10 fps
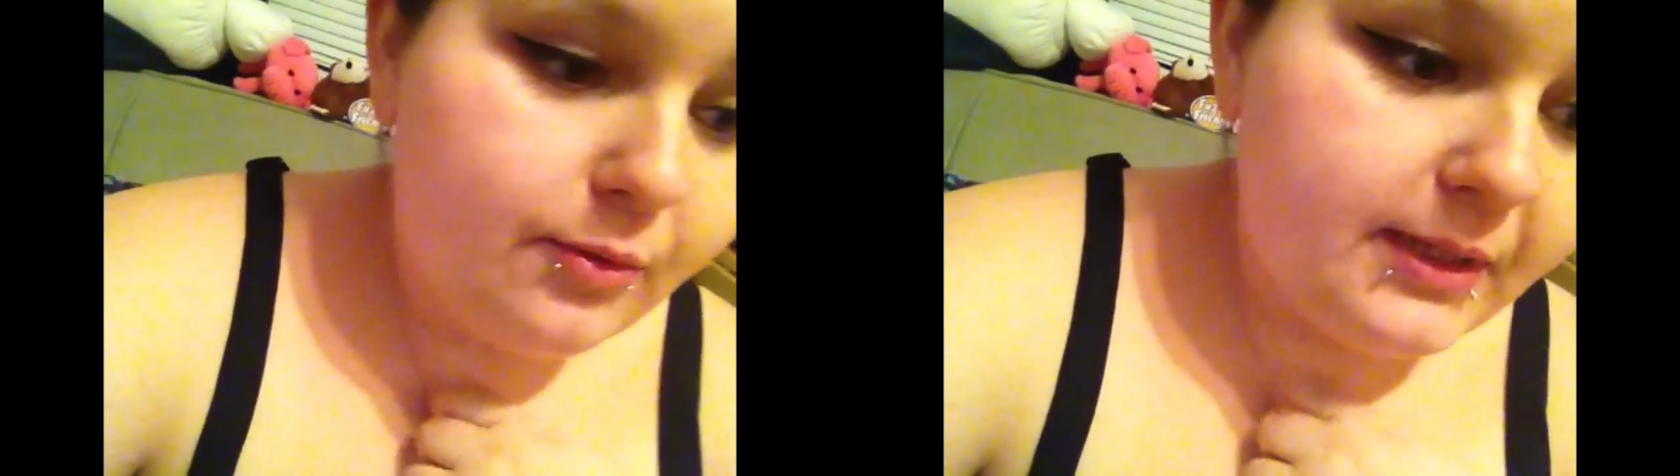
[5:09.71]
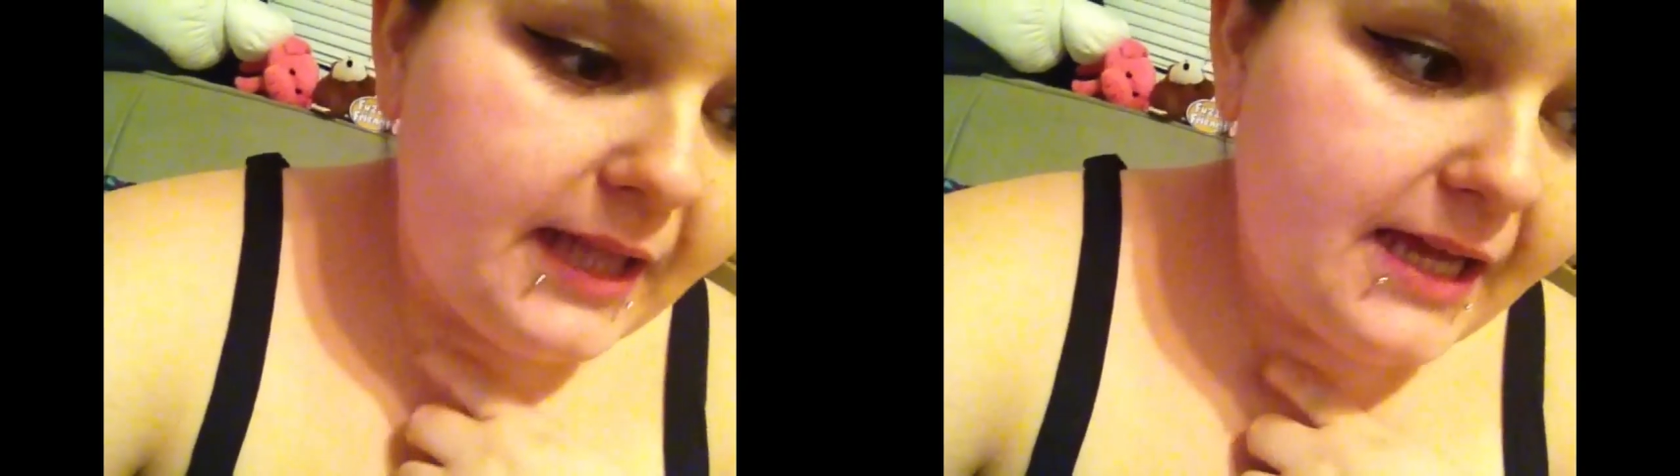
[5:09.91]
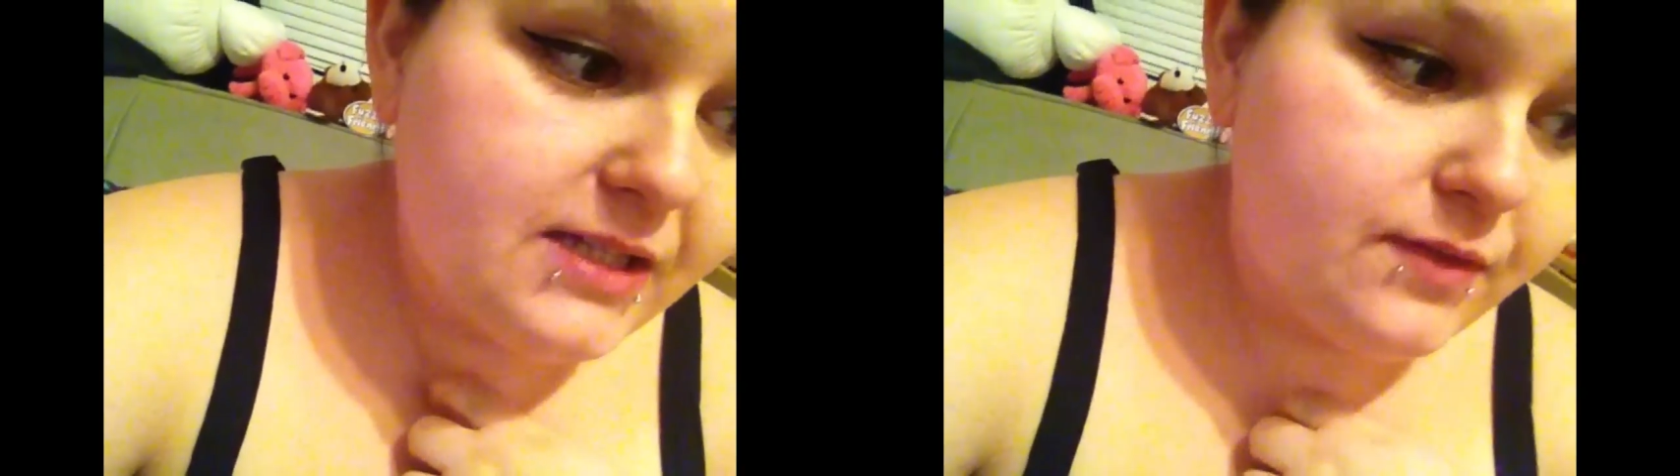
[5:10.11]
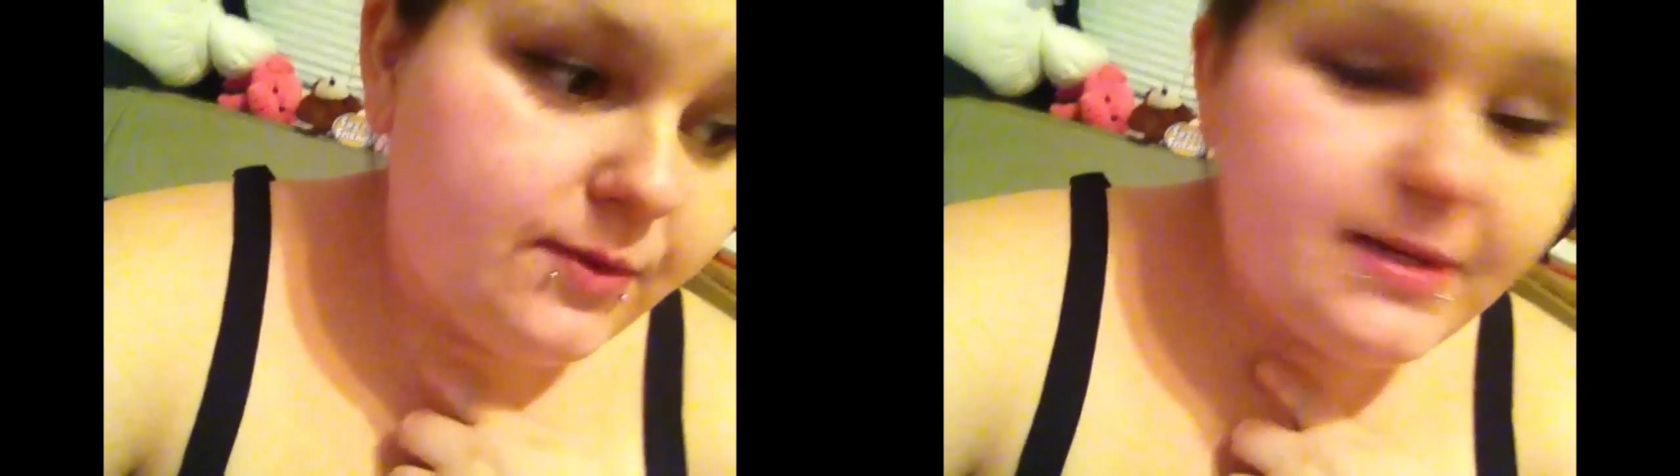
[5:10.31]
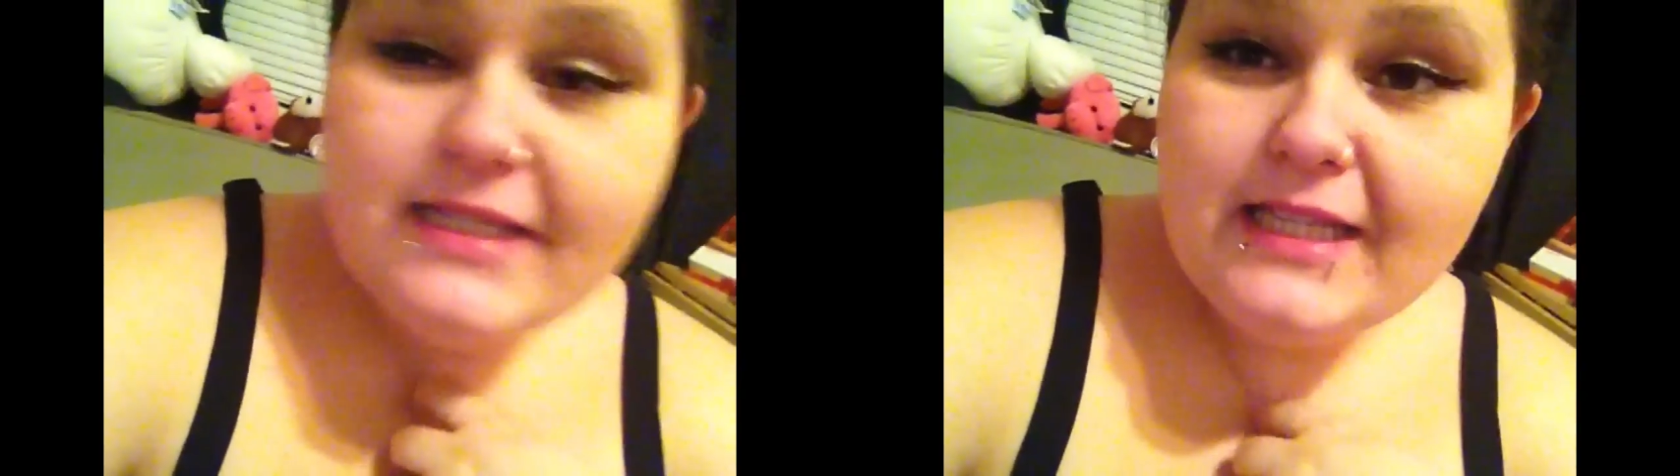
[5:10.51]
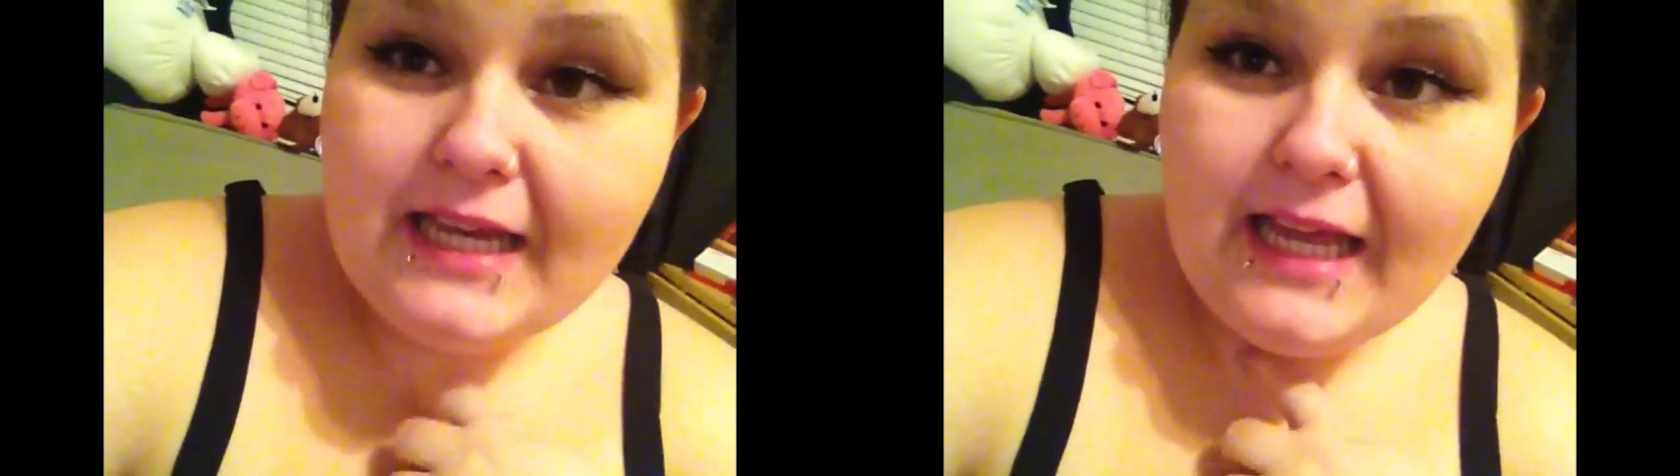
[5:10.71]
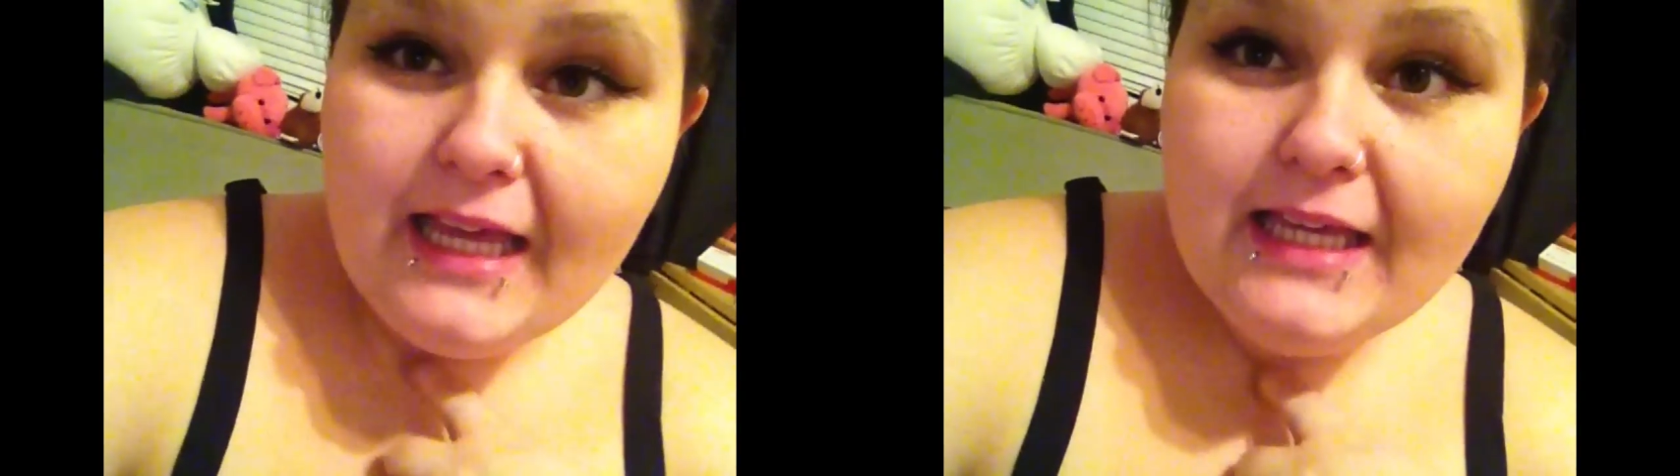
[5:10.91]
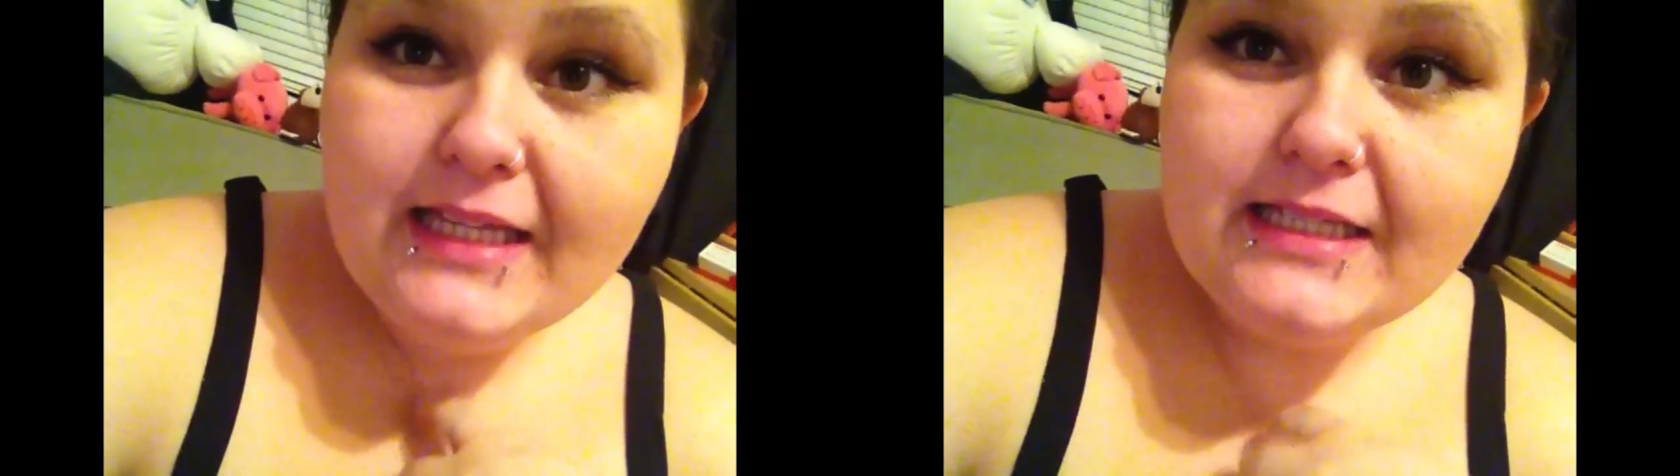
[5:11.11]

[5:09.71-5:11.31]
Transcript: relax for the rest of the night.